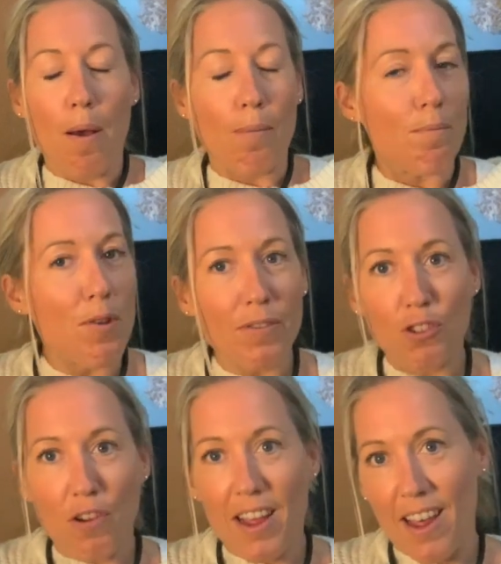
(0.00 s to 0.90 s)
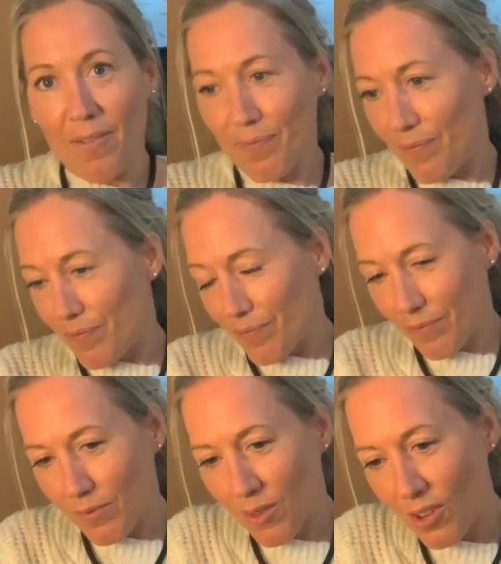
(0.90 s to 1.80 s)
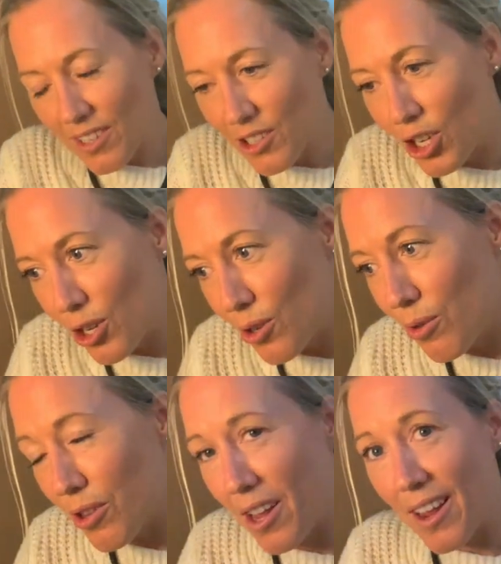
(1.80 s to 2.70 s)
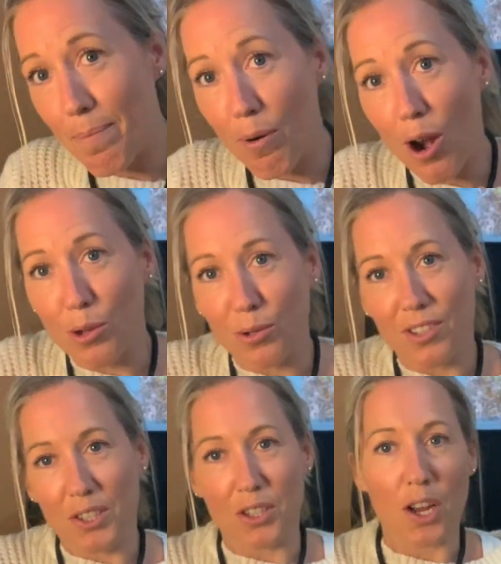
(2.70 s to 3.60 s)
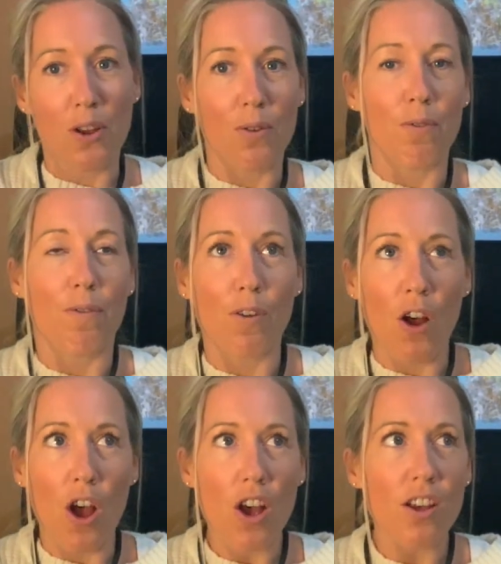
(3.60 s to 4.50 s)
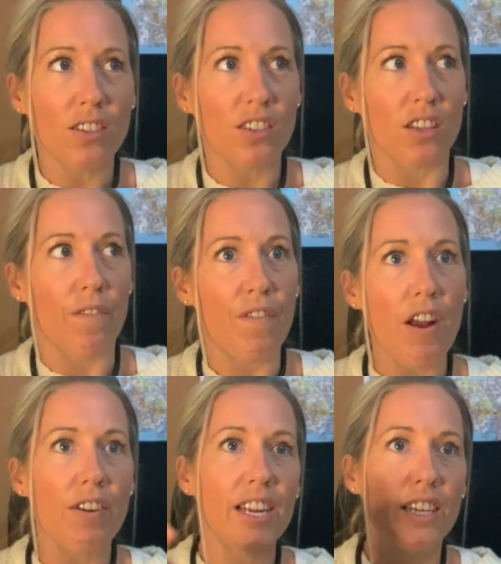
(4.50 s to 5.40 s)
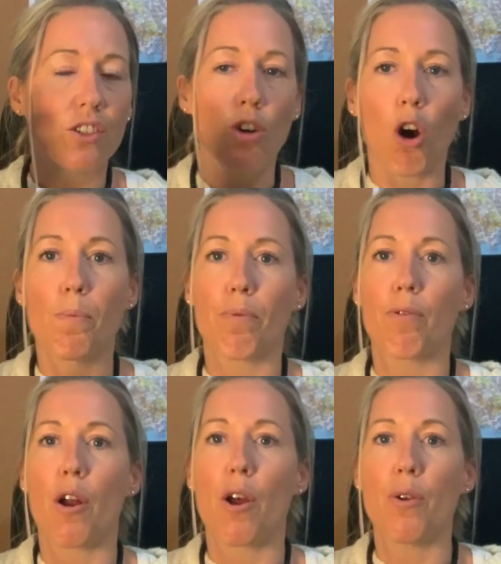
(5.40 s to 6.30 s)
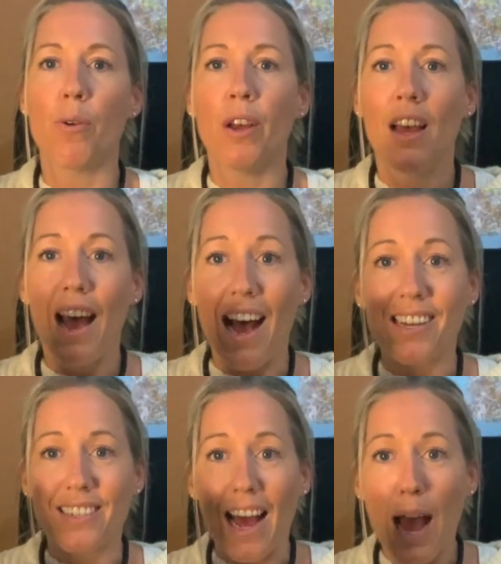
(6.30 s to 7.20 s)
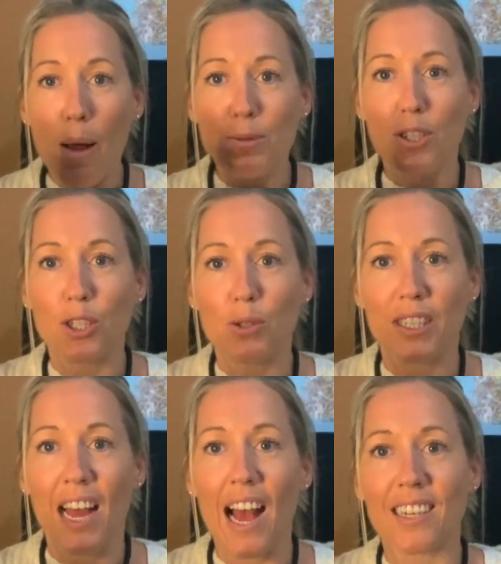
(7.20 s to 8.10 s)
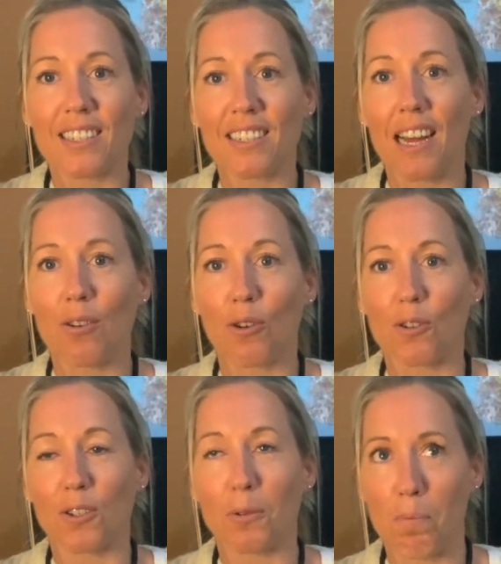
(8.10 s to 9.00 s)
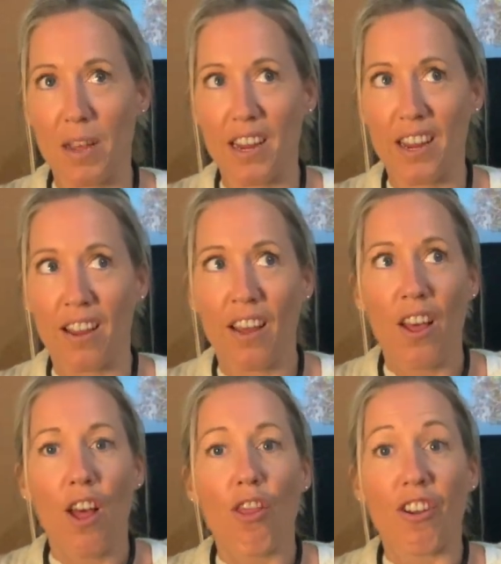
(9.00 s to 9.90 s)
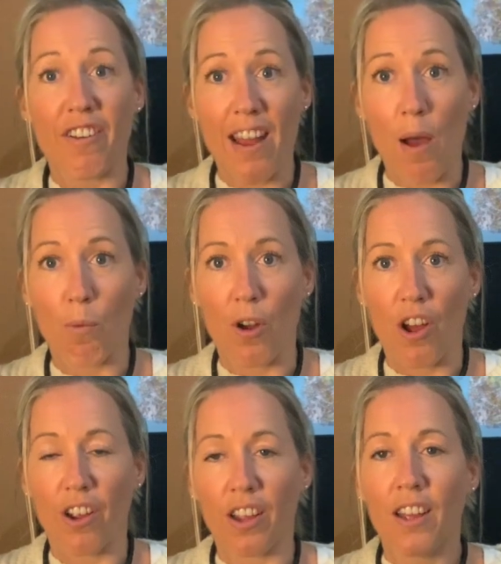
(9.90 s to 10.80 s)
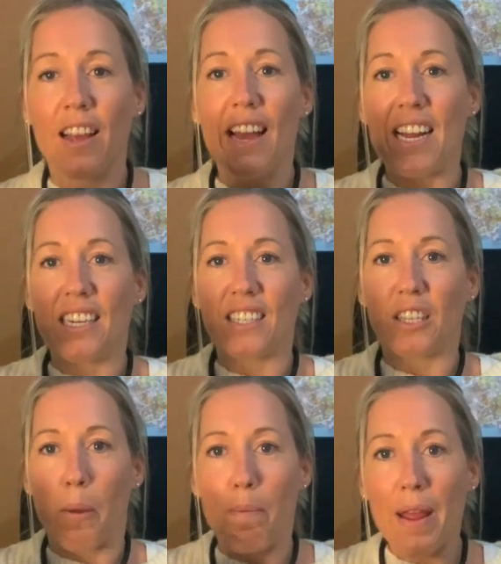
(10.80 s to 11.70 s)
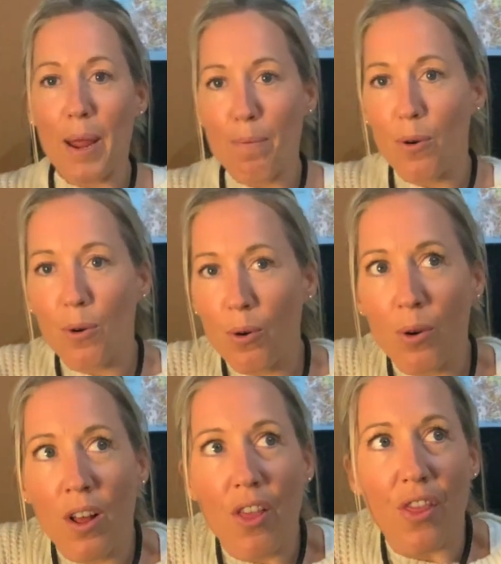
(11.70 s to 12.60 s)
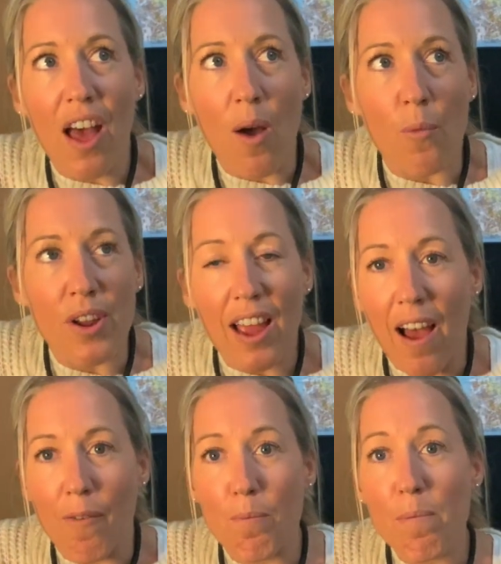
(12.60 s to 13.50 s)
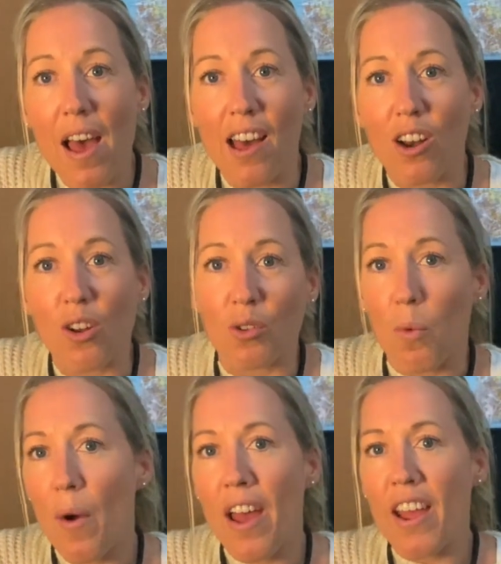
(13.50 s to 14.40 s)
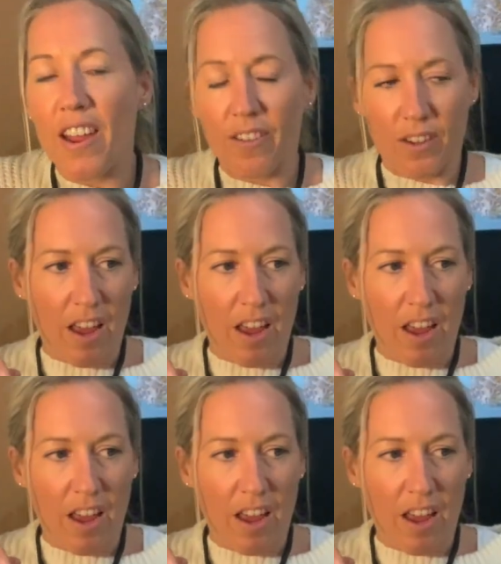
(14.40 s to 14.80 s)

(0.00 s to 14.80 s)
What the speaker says: moving straight in to the pros. So for us, the very top pro has absolutely hands down got to be the network. It's the people that we have met along the way